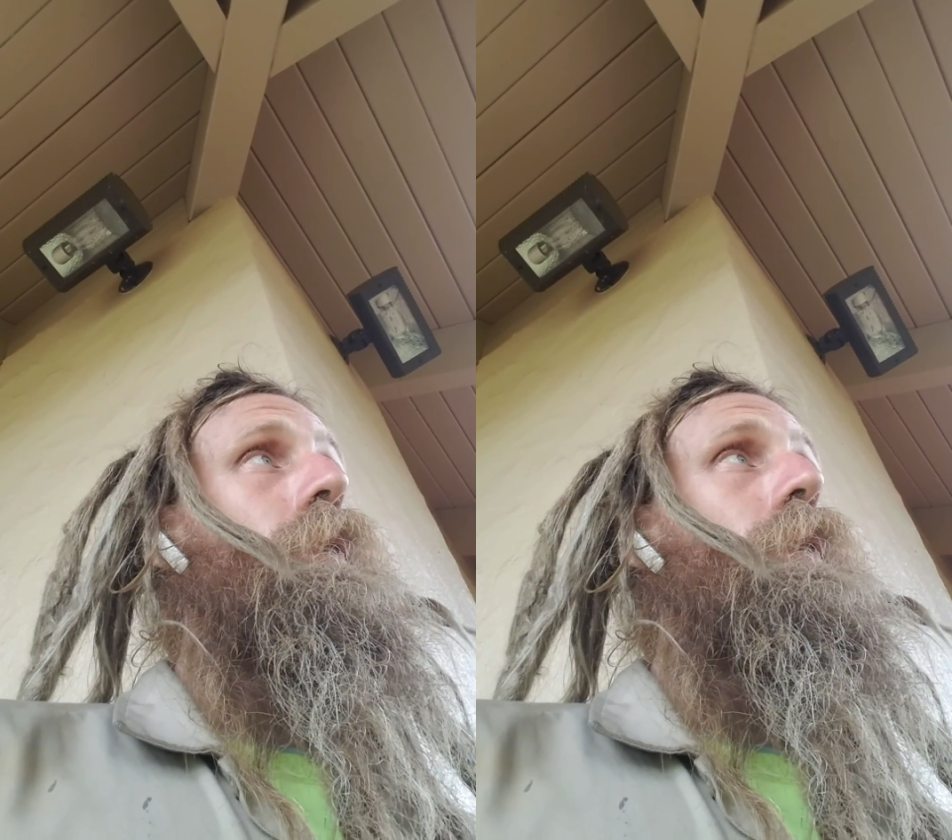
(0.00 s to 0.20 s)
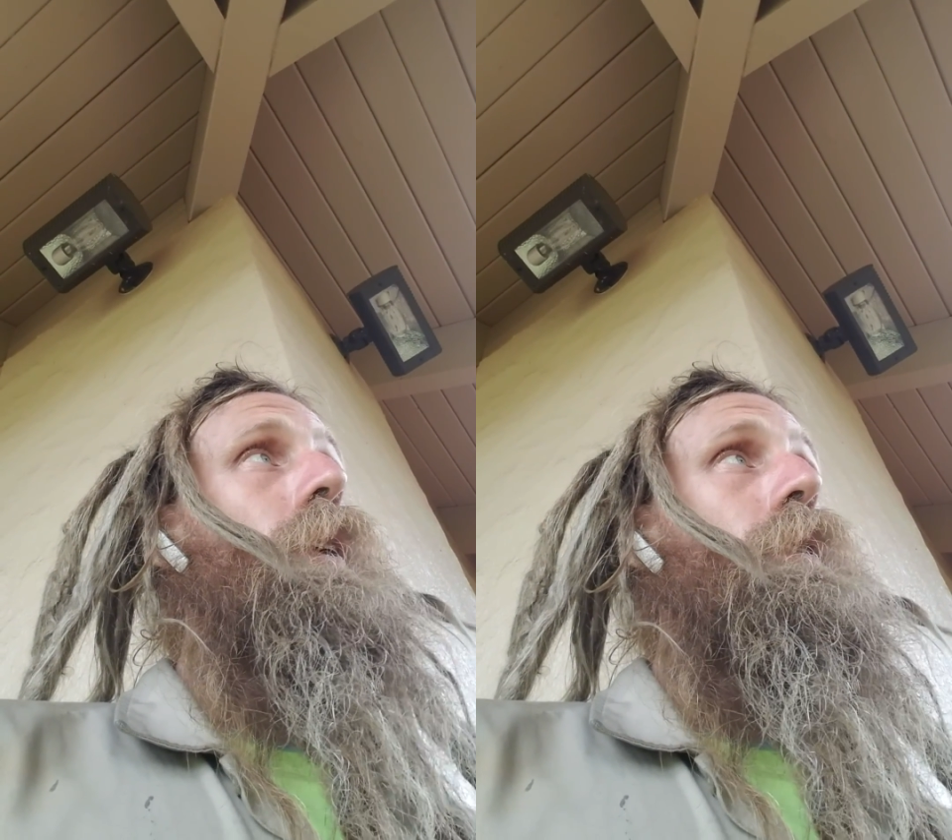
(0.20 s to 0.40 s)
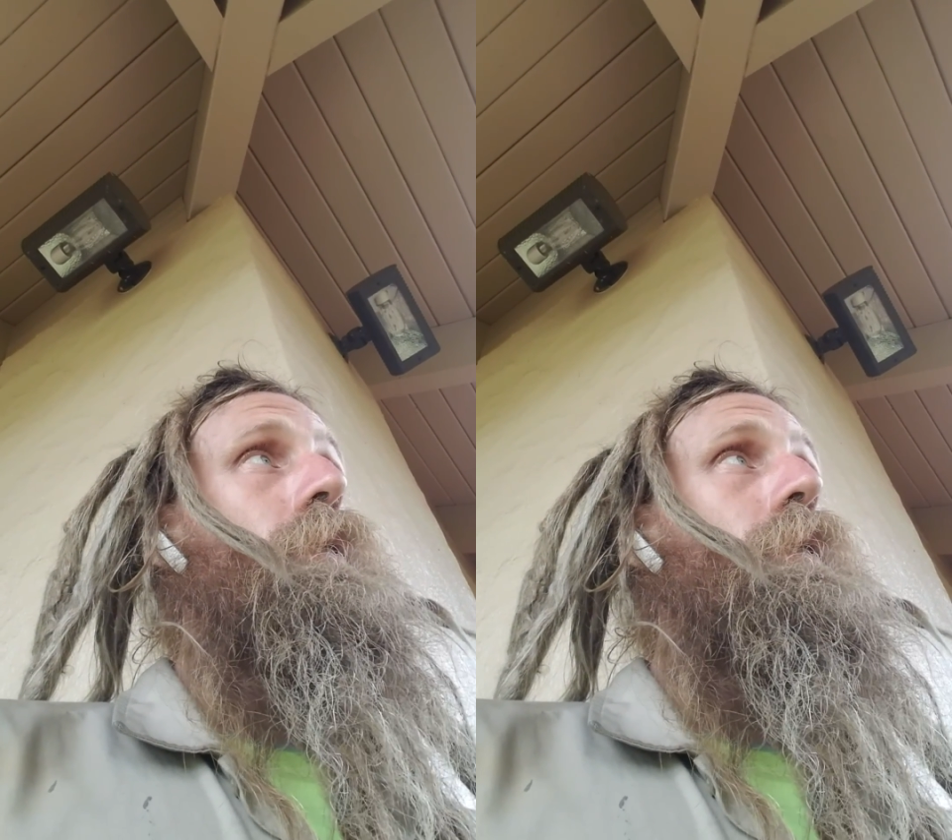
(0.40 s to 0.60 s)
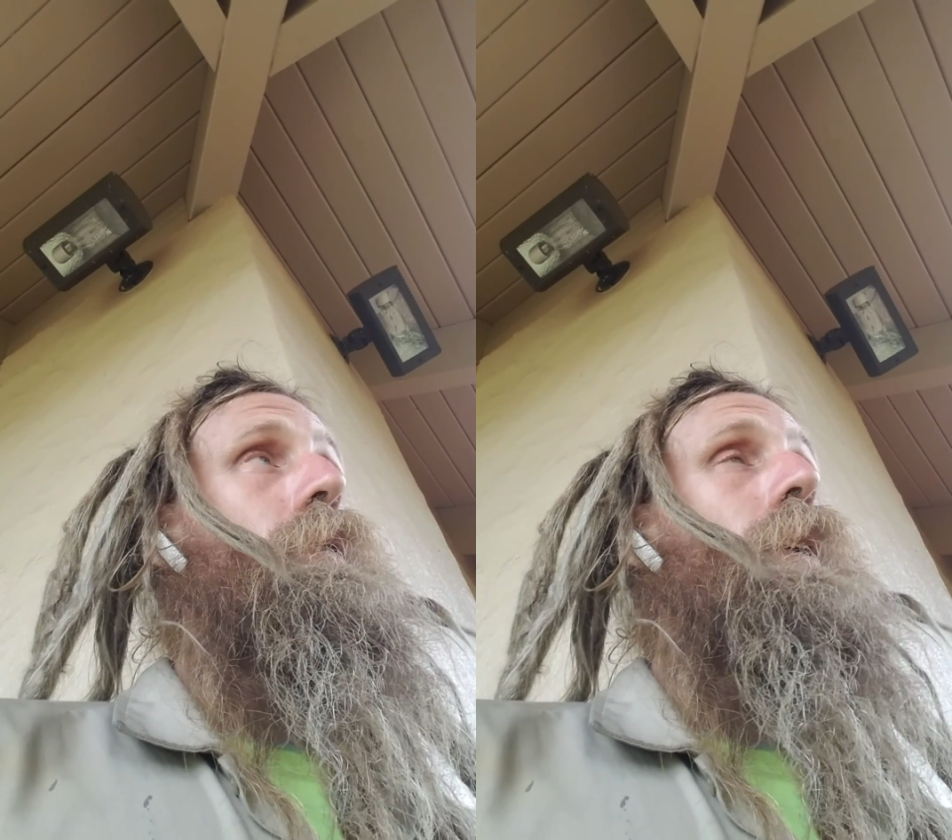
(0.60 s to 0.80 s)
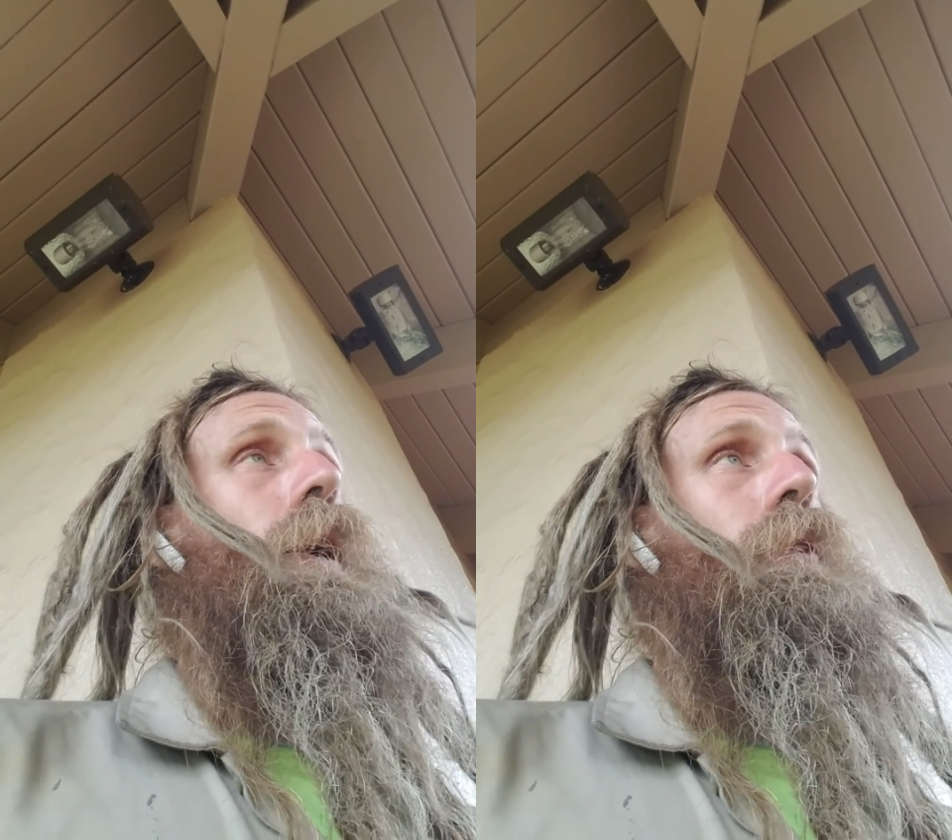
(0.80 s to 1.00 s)
that's
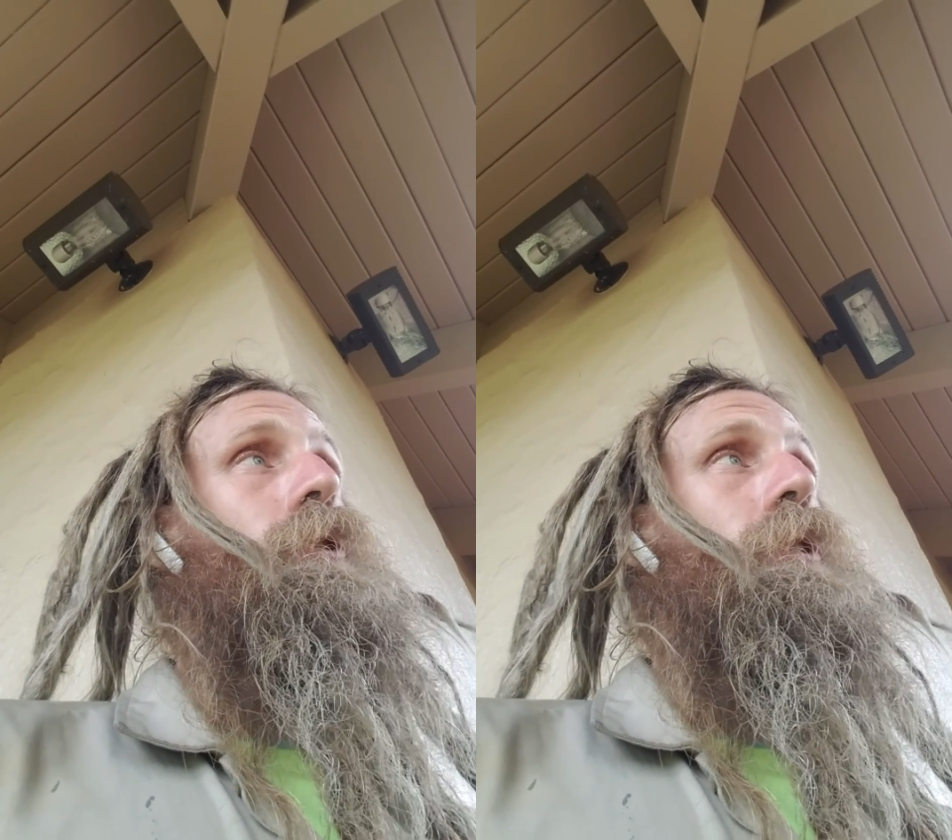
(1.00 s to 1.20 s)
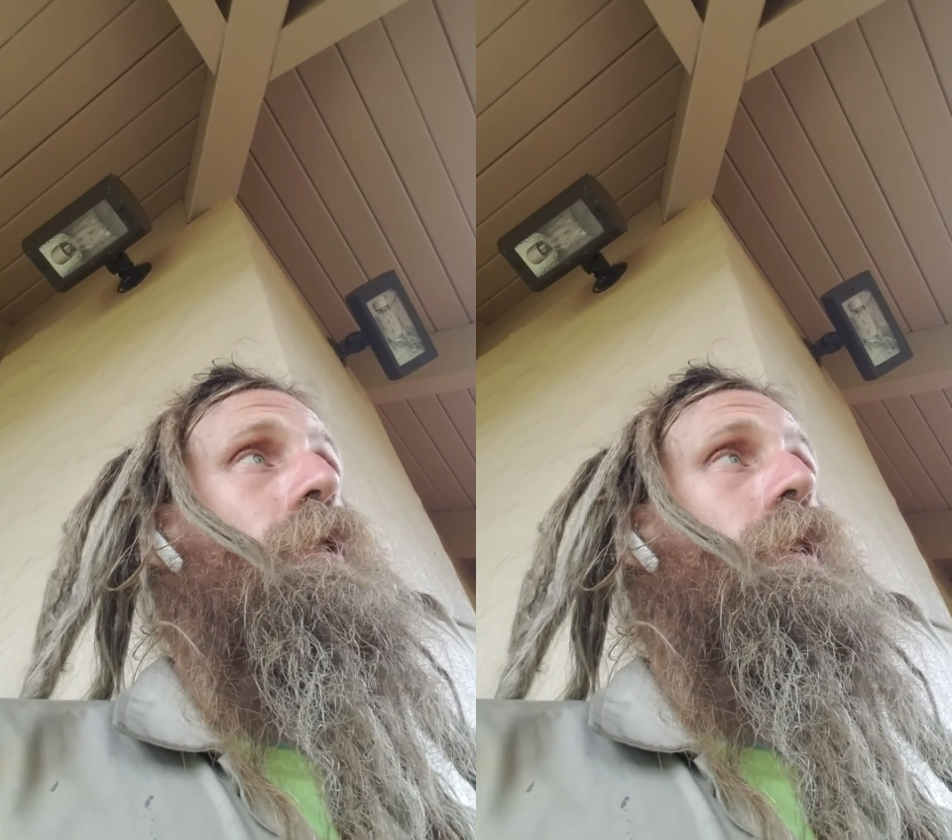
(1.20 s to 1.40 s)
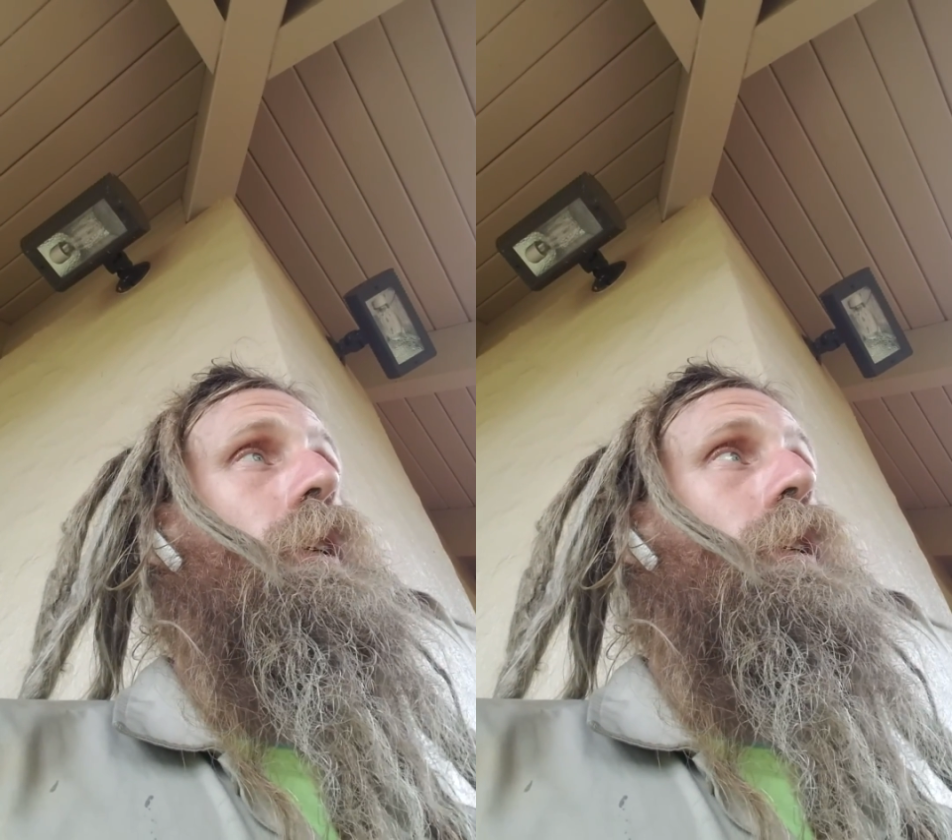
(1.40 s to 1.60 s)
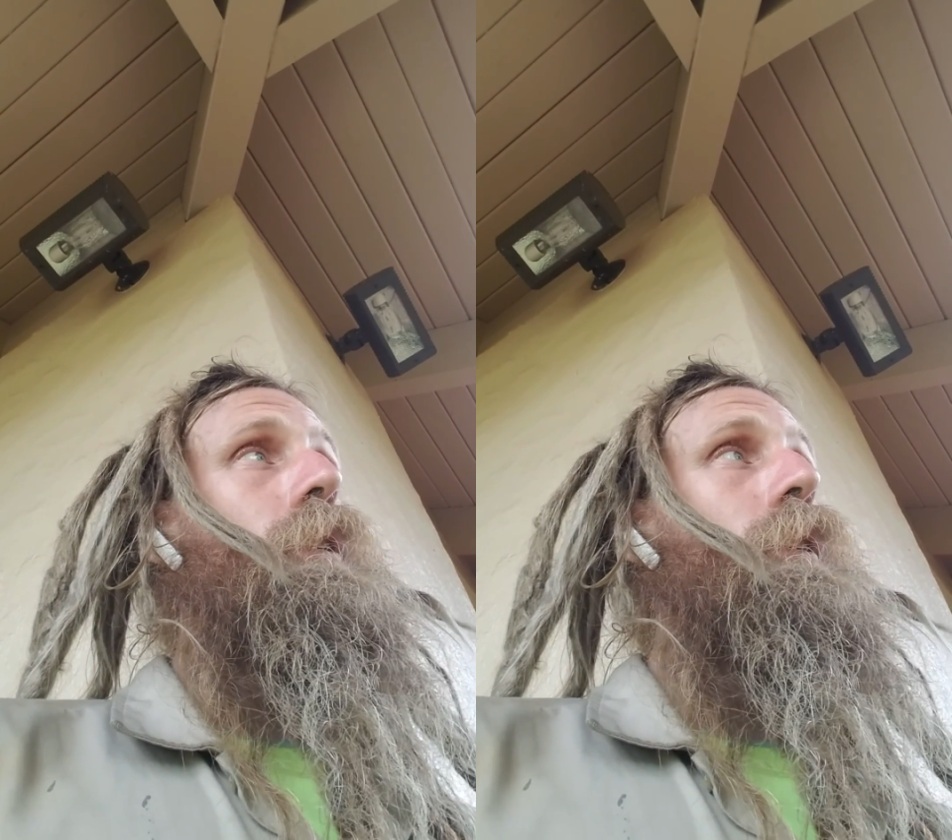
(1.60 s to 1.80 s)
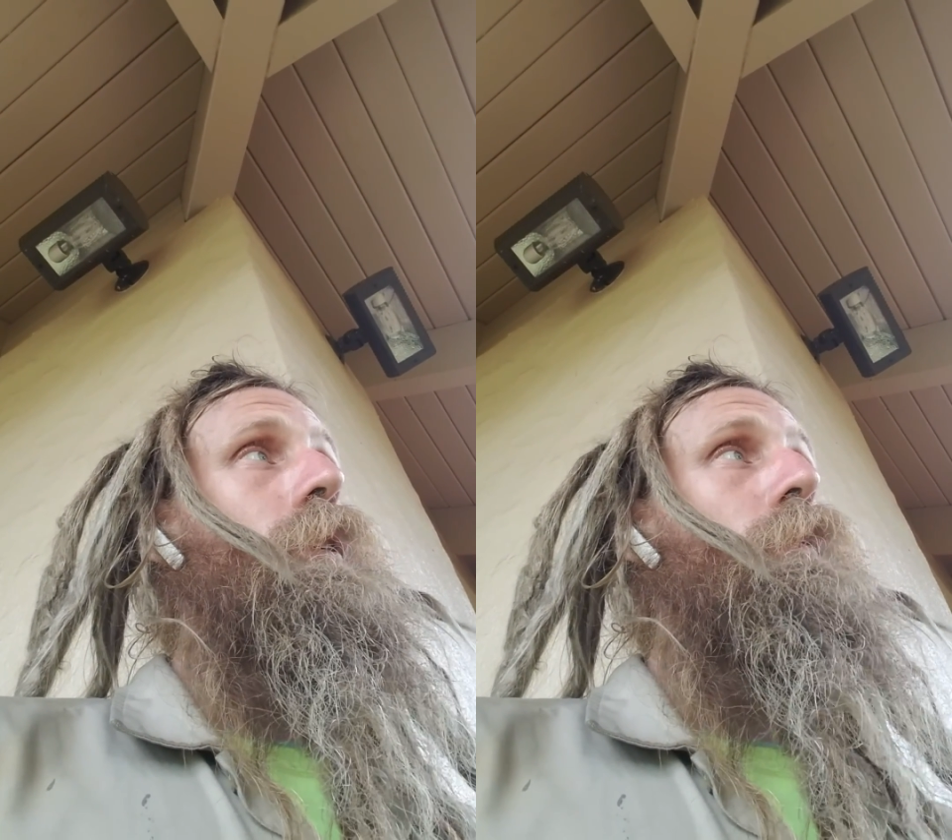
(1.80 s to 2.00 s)
not just
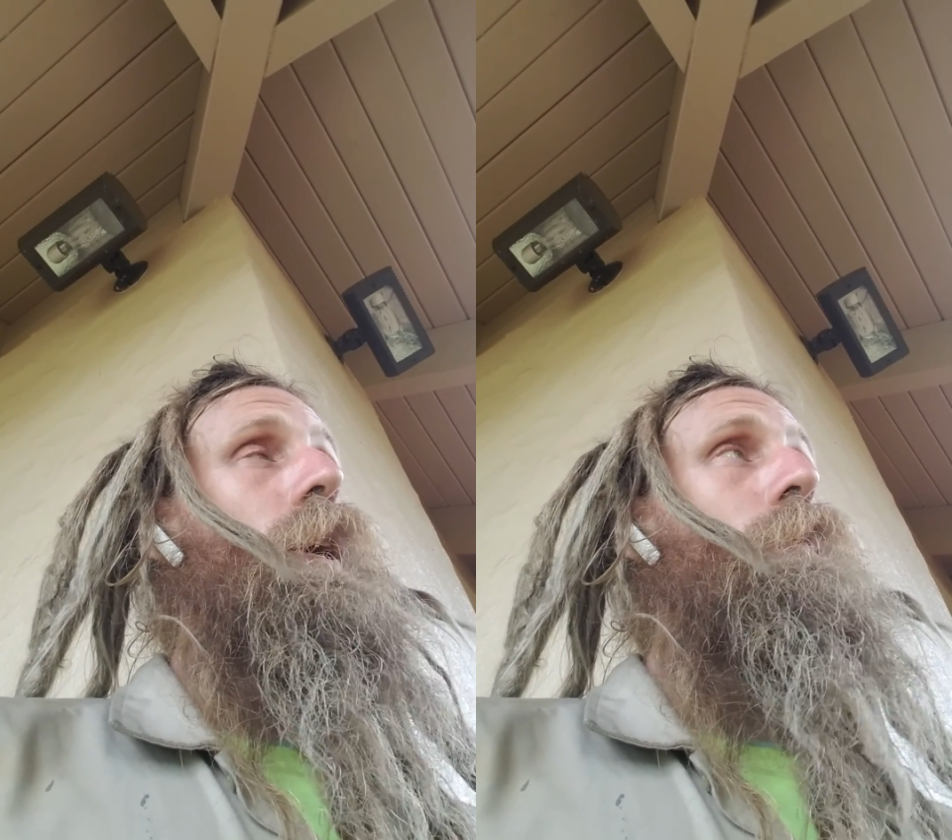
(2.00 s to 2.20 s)
my